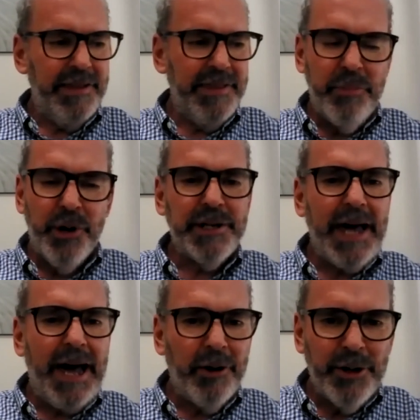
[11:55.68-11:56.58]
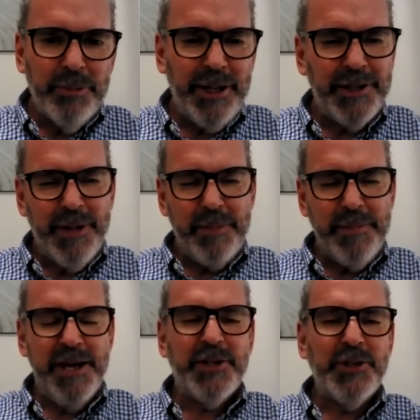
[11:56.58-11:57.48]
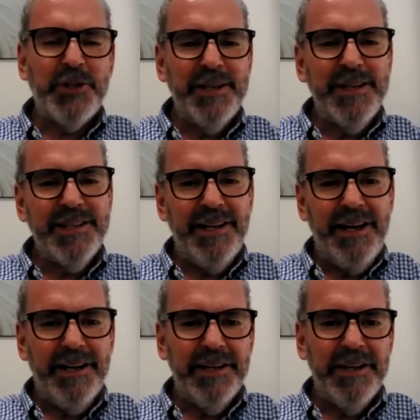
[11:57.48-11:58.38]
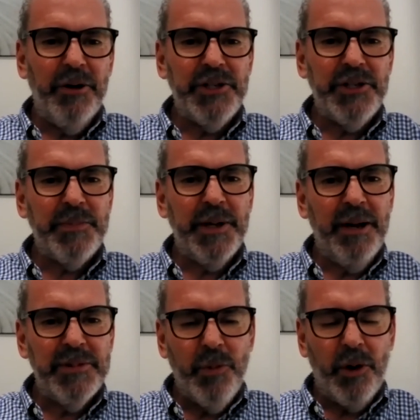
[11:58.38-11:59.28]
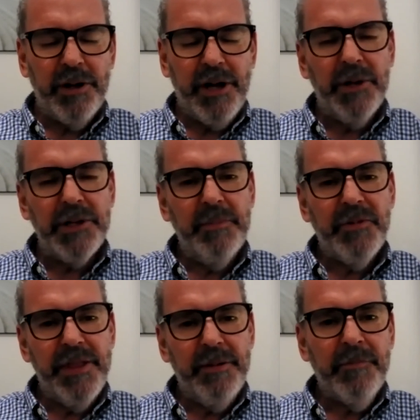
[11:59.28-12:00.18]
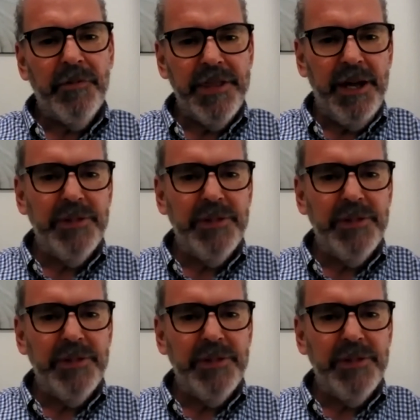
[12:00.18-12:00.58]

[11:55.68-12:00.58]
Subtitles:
put it down in a place maybe they shouldn't. It just becomes more cumbersome for them